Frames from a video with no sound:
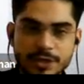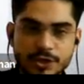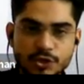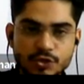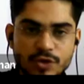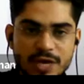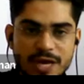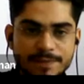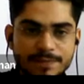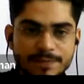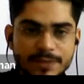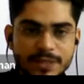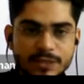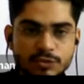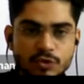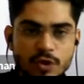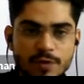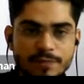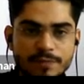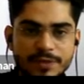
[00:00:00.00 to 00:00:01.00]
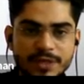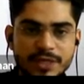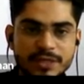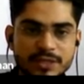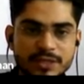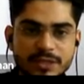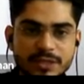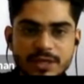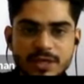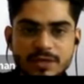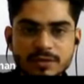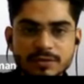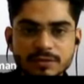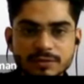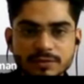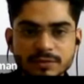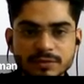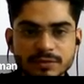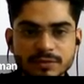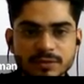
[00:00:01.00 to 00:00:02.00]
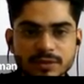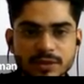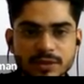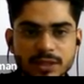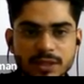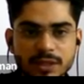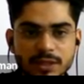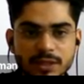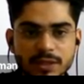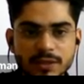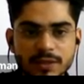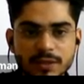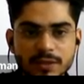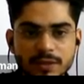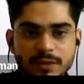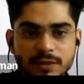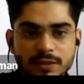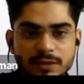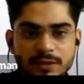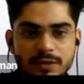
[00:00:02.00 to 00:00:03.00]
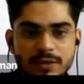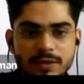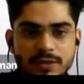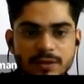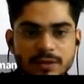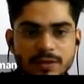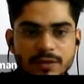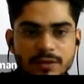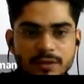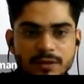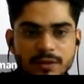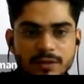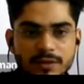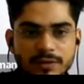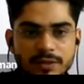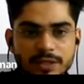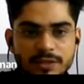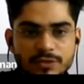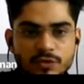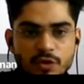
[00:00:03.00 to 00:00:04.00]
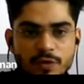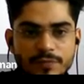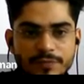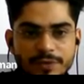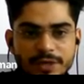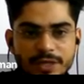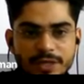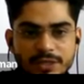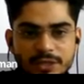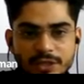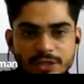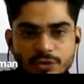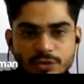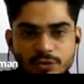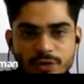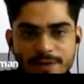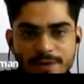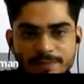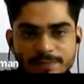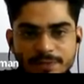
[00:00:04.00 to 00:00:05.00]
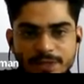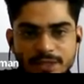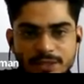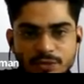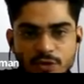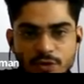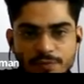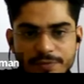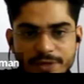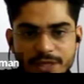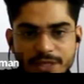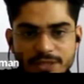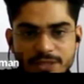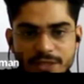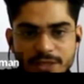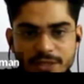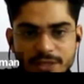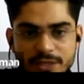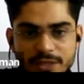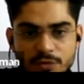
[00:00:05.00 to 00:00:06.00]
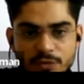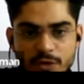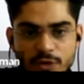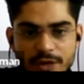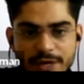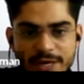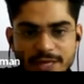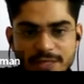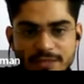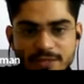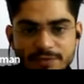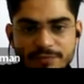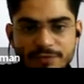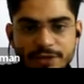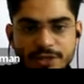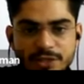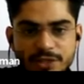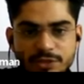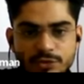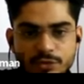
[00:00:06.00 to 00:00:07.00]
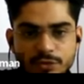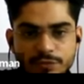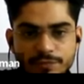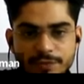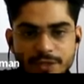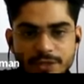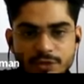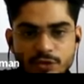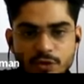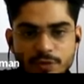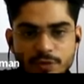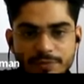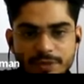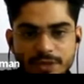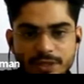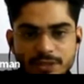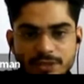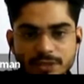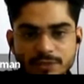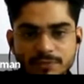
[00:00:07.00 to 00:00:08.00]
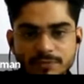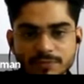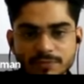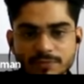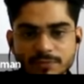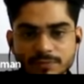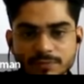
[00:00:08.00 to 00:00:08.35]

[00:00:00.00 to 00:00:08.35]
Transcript: You have this combination now. This combination you have. This combination is called as the Wheatstone Bridge combination.